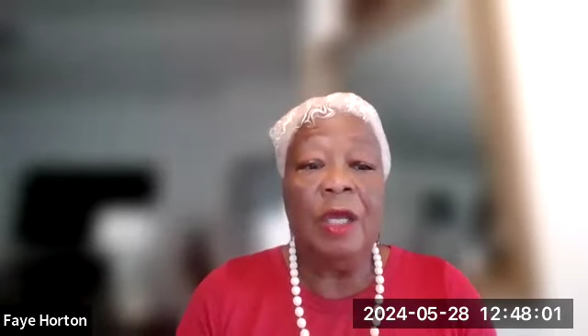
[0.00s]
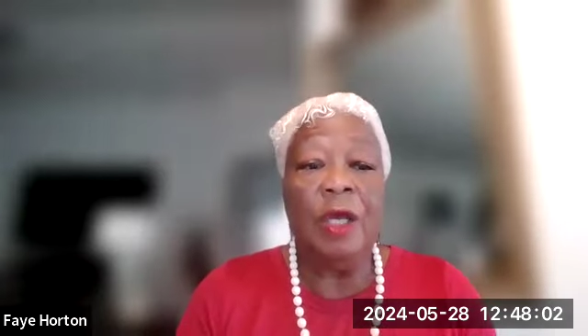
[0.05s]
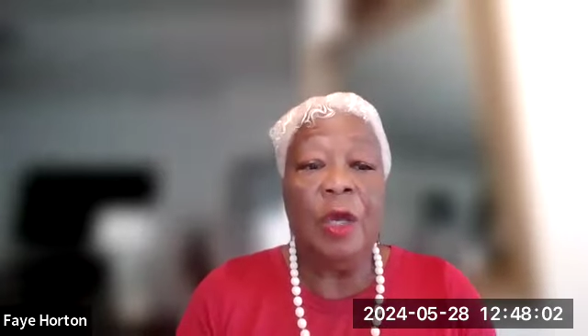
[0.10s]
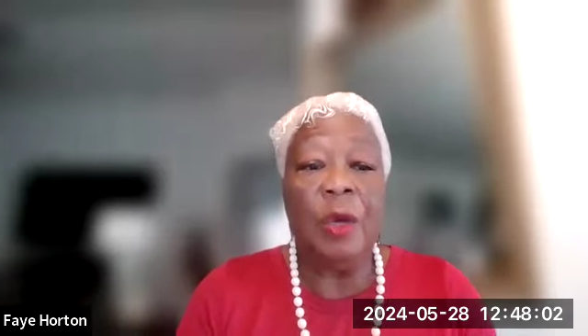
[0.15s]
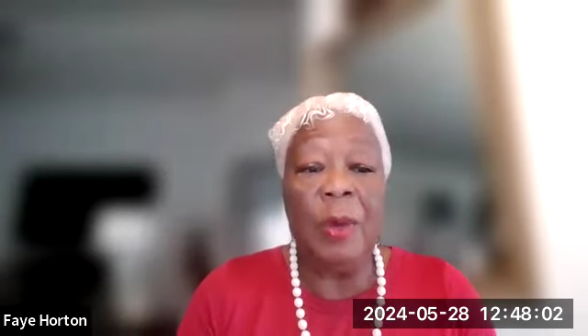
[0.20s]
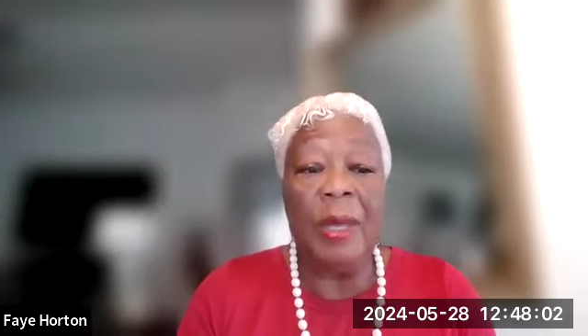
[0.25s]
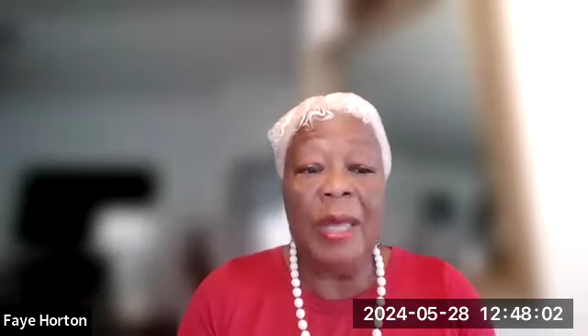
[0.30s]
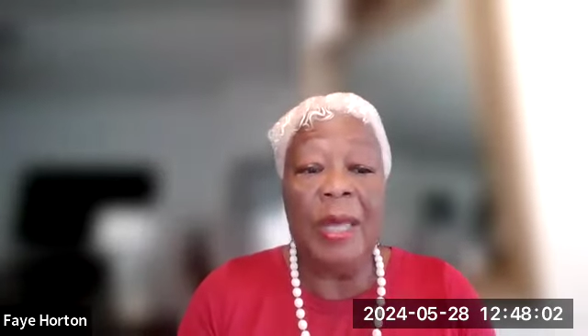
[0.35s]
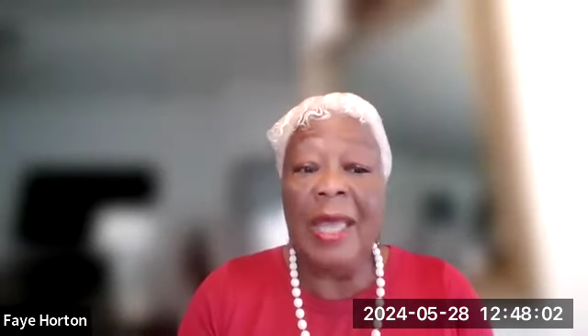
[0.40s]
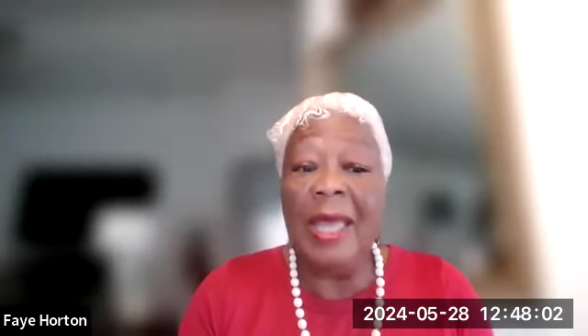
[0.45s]

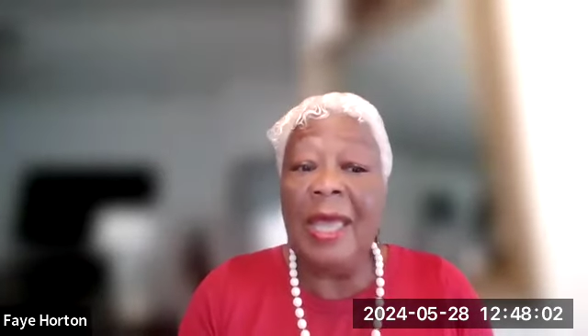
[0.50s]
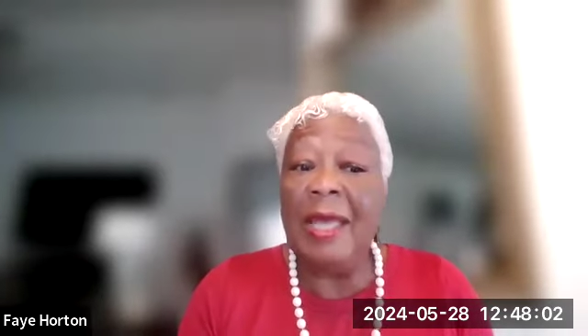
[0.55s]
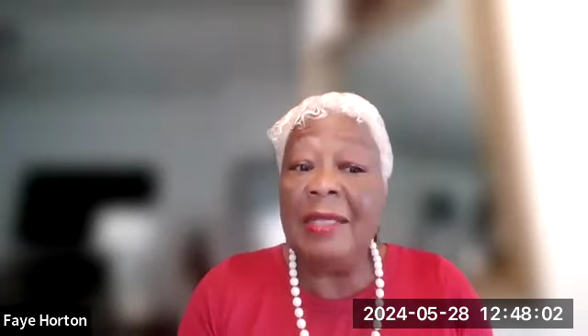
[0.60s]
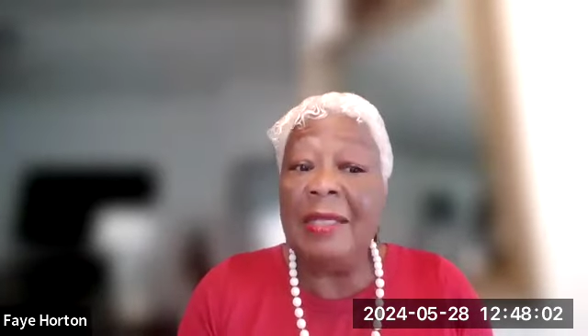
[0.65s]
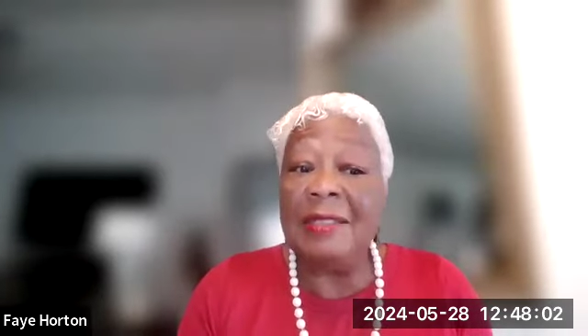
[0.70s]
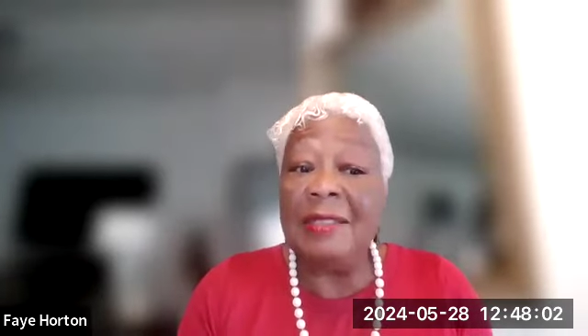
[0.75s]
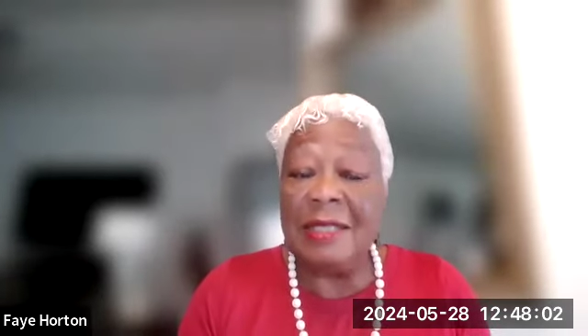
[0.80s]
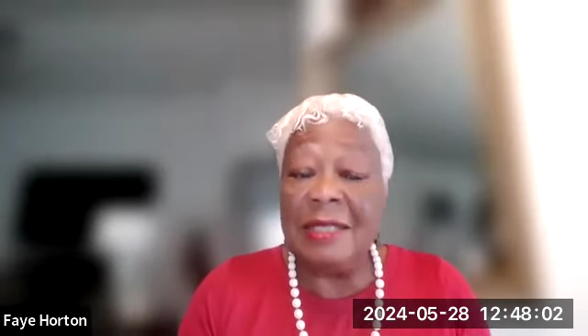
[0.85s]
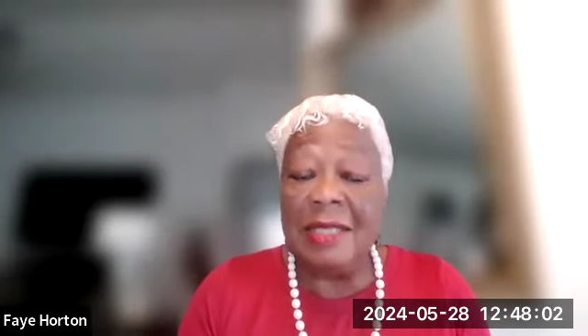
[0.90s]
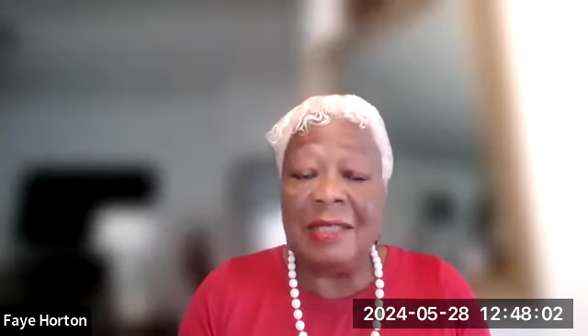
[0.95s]
Go
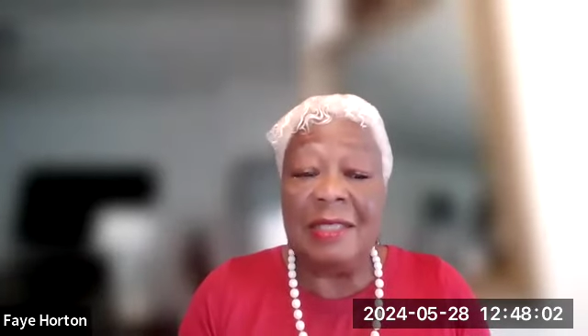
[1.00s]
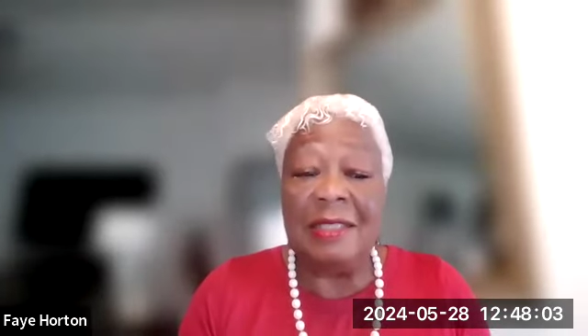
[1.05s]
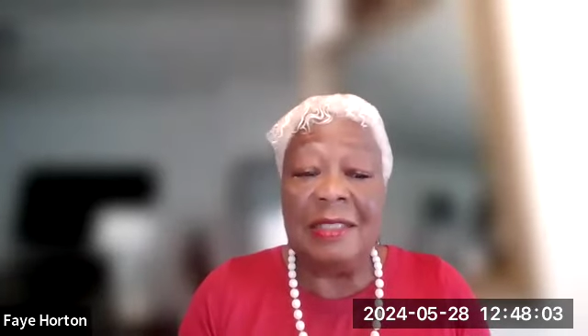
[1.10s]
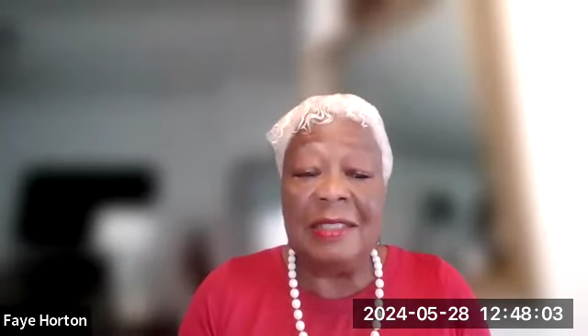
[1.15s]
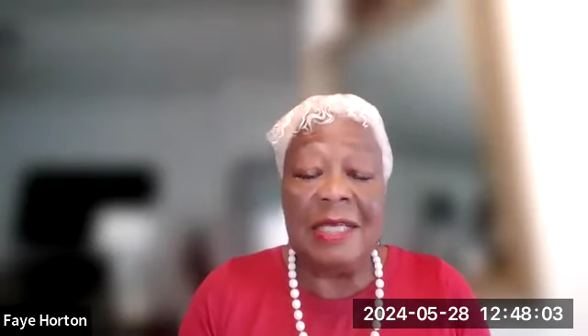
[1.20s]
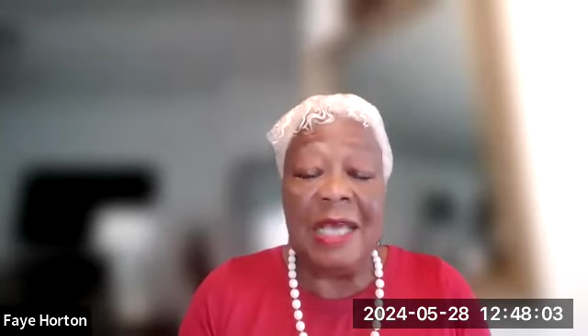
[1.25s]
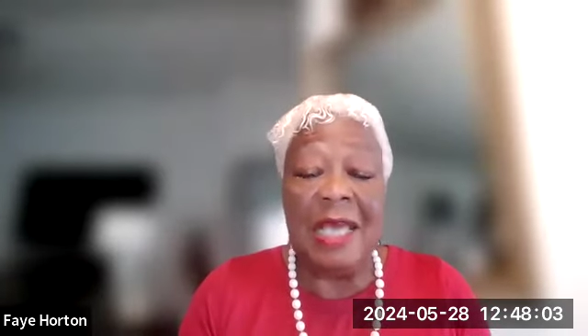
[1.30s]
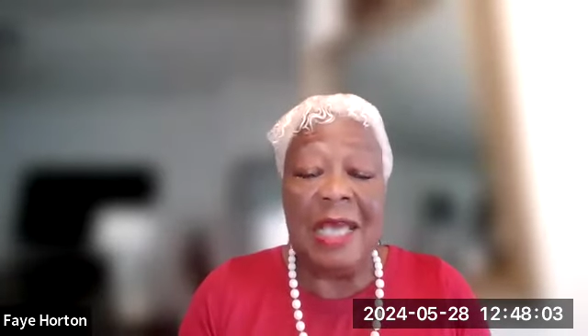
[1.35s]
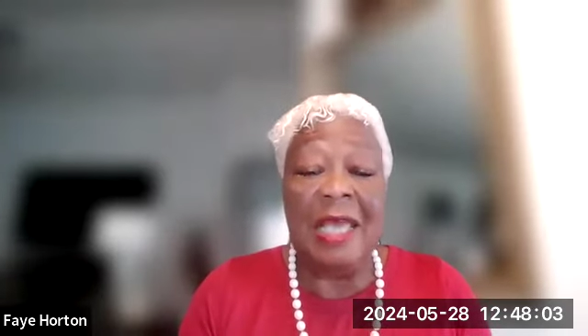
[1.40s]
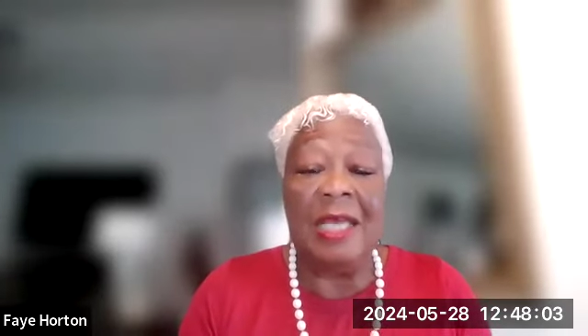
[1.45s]
ahead, set the
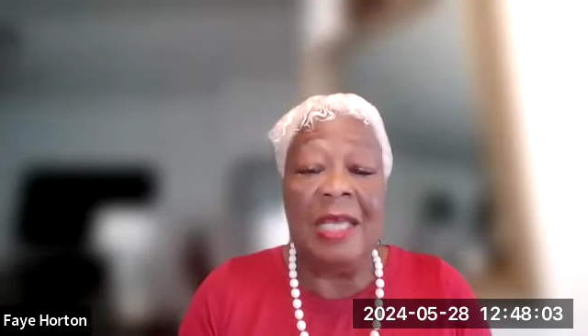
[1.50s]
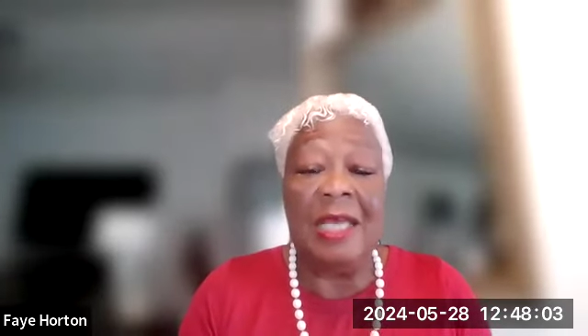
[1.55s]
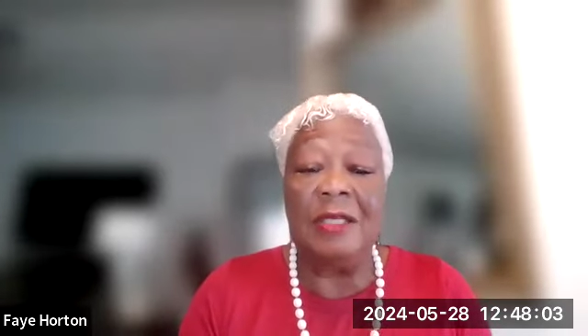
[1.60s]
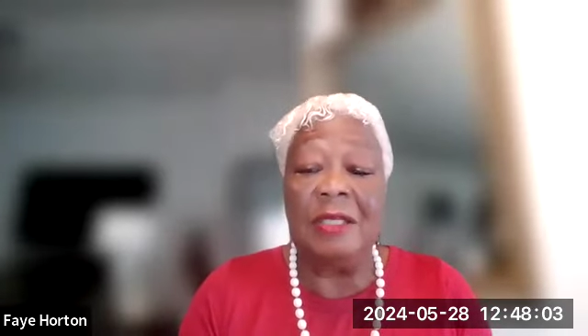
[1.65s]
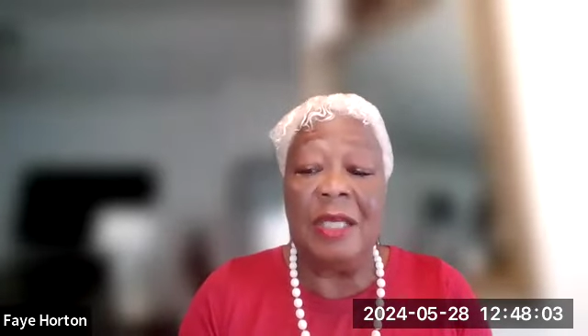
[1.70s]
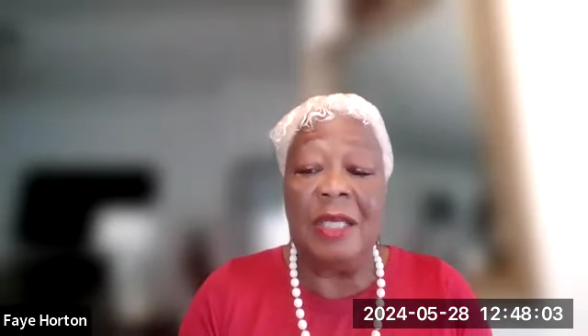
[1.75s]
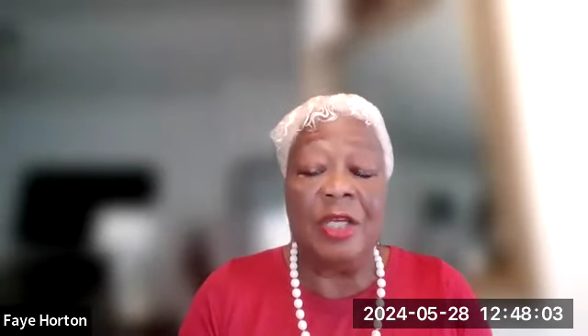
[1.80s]
date,